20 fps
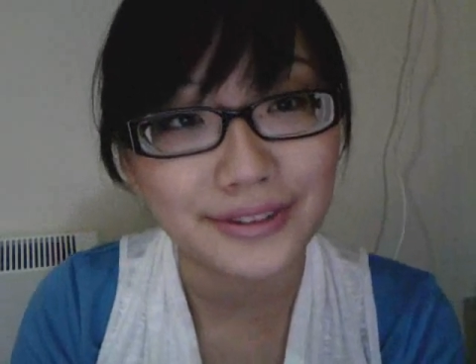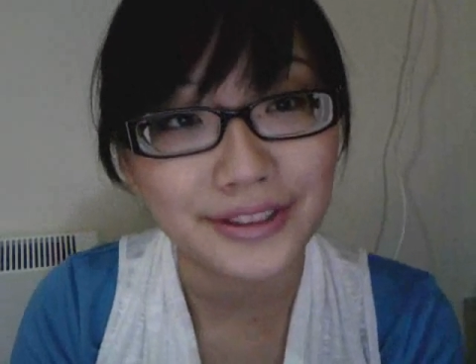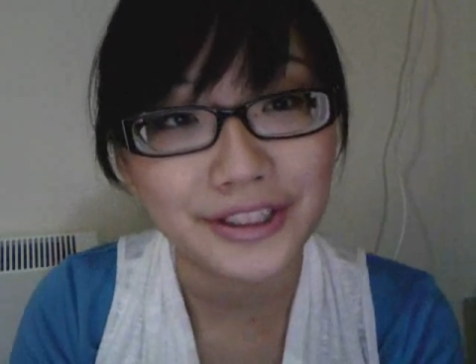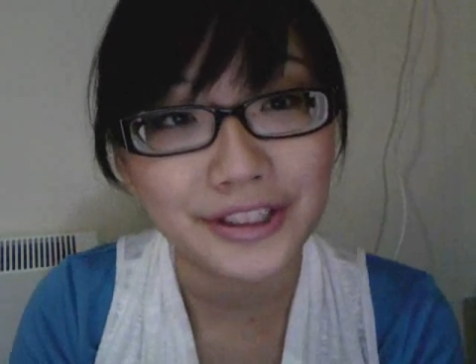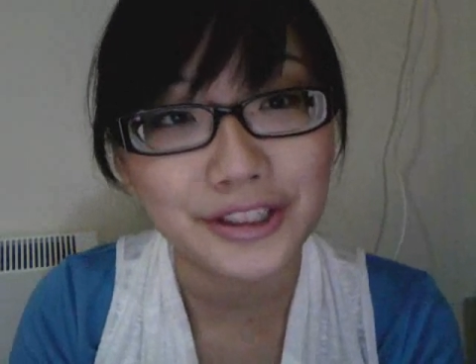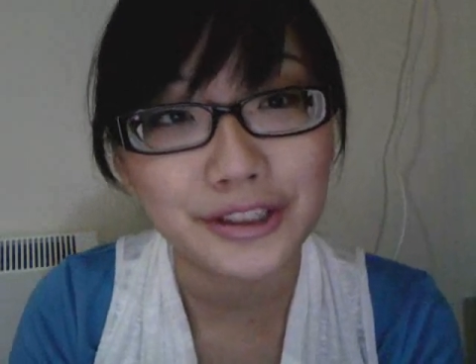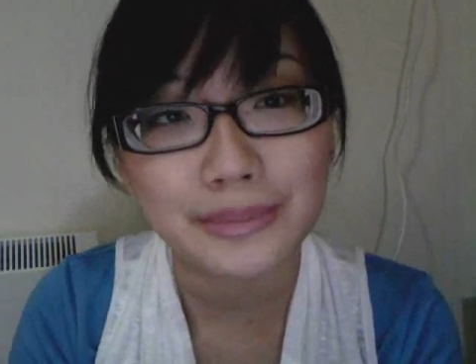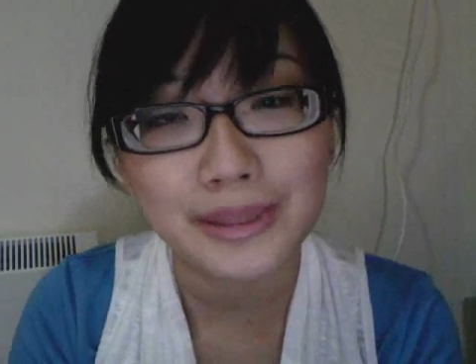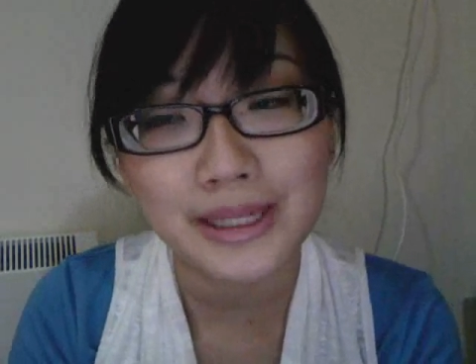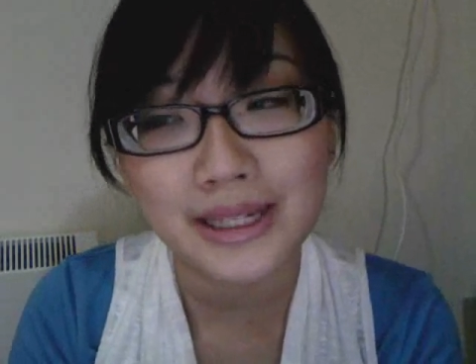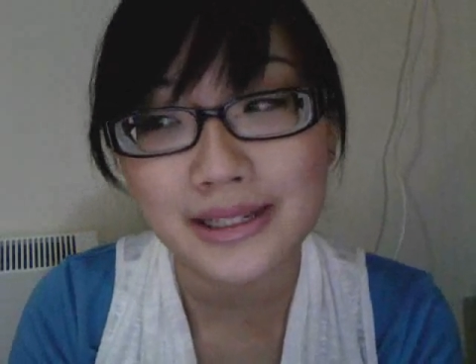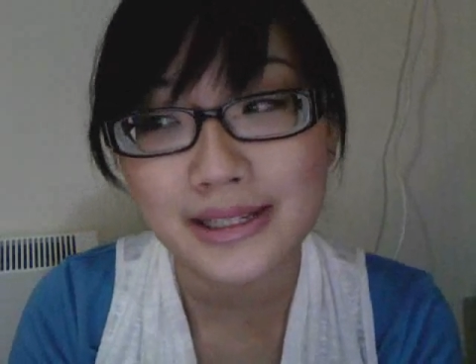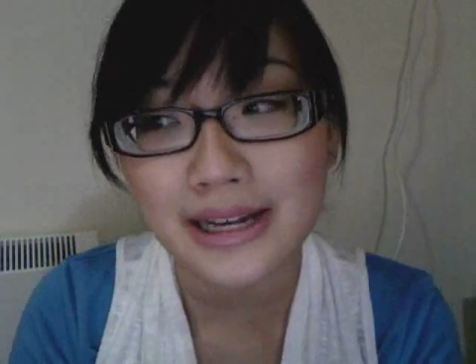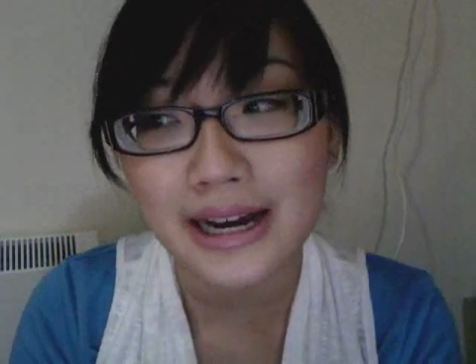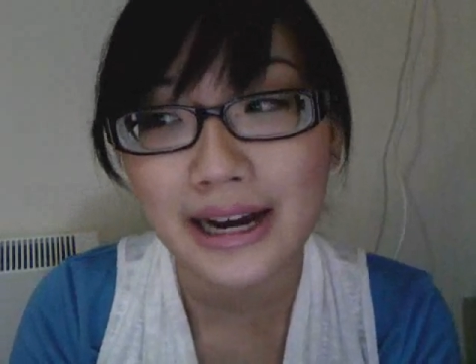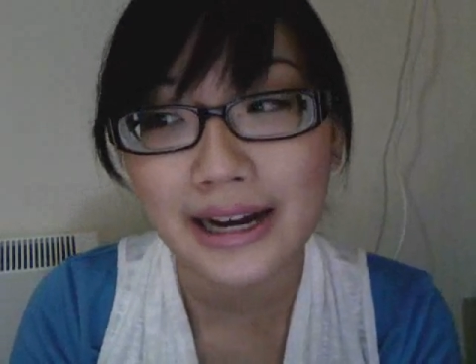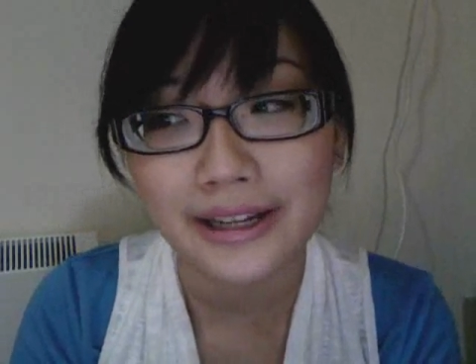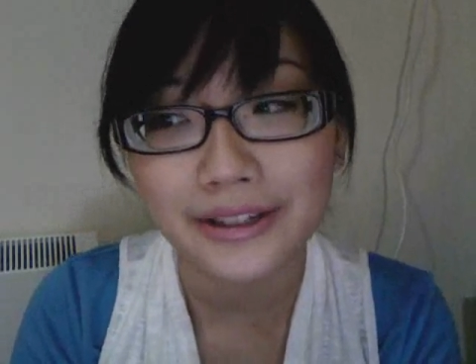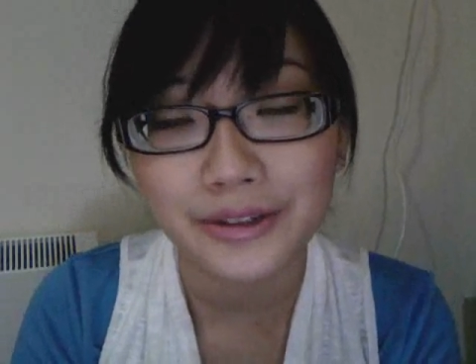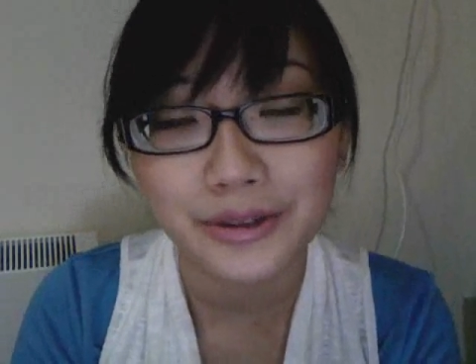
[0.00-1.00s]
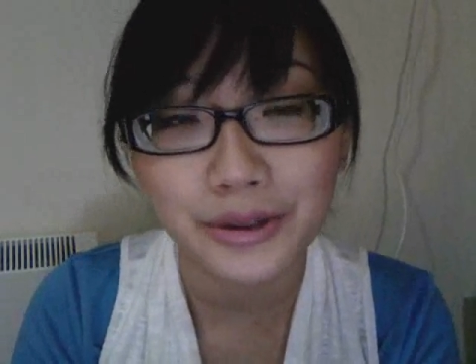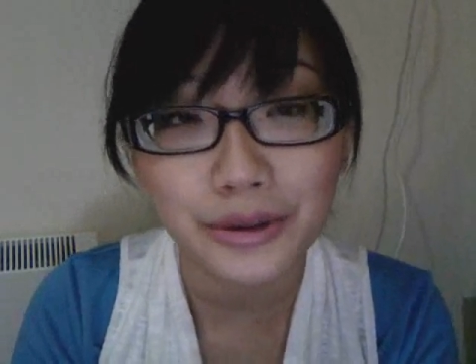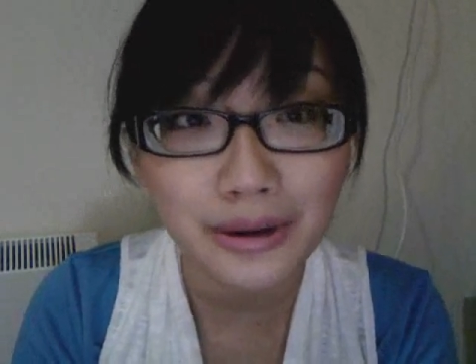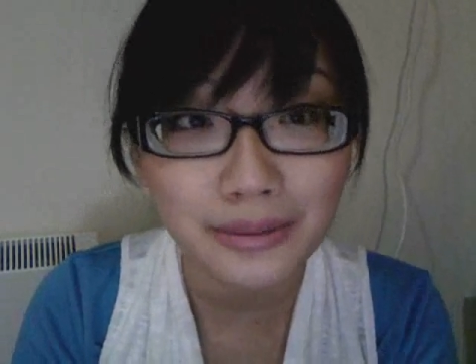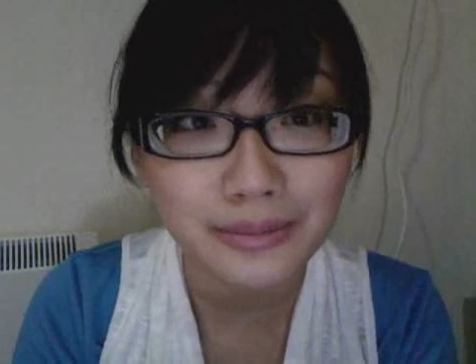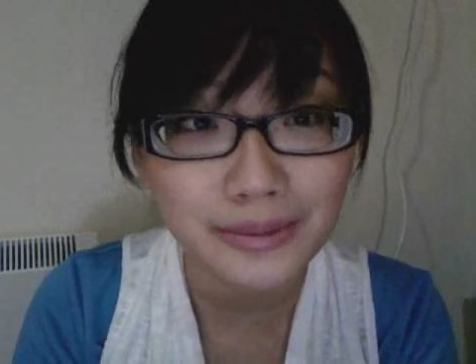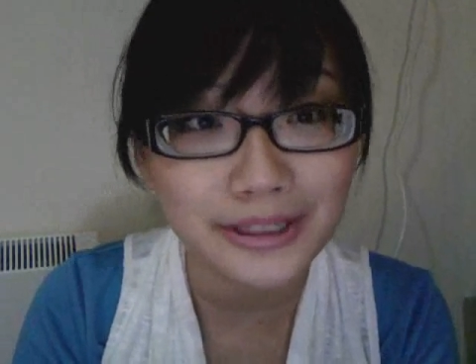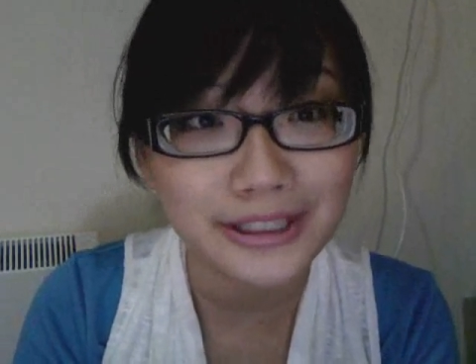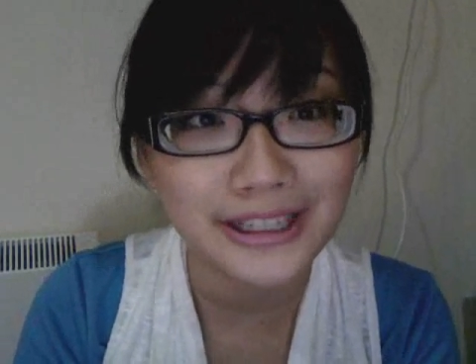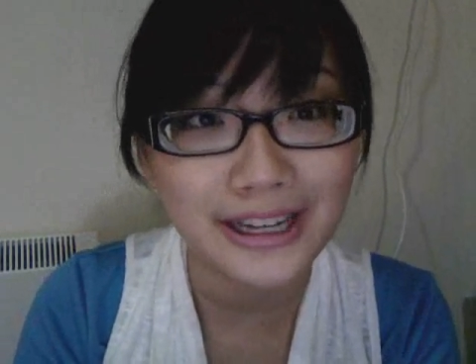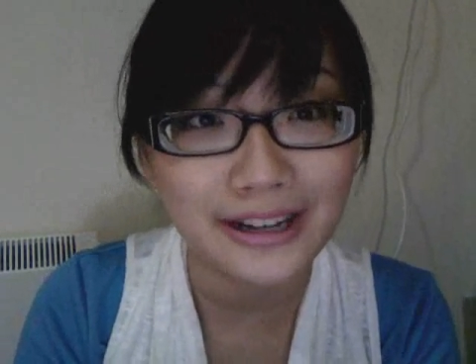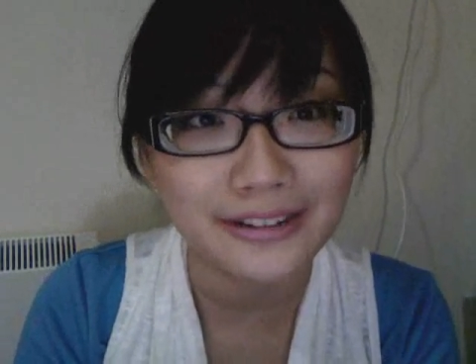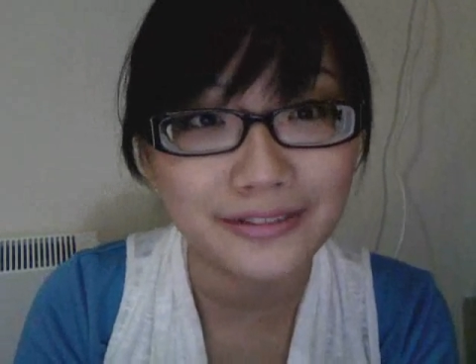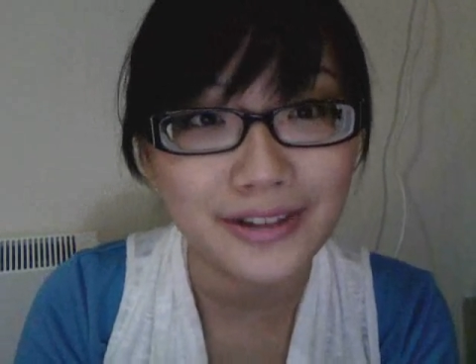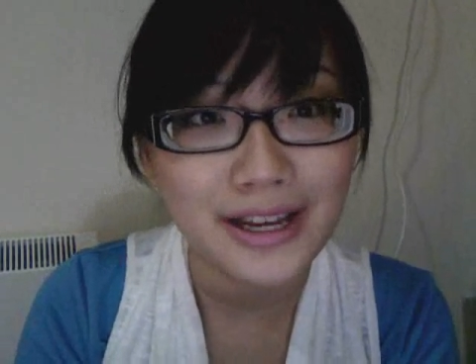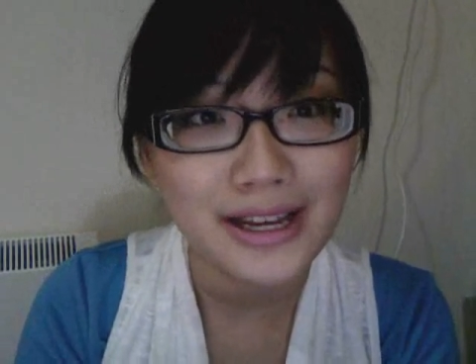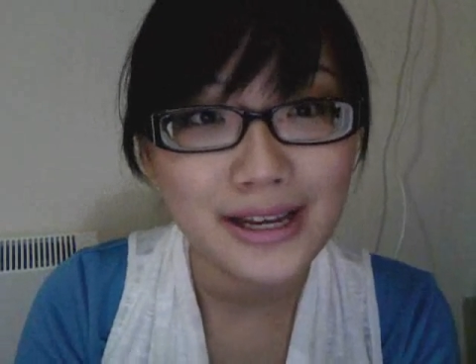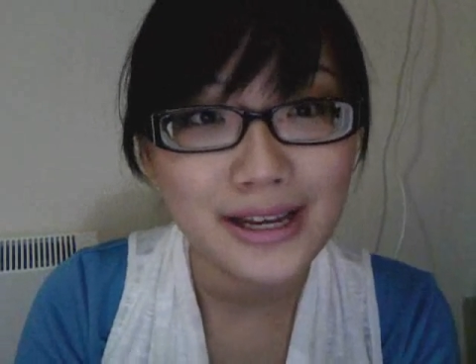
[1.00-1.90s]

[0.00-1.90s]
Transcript: video because I know I'm gonna have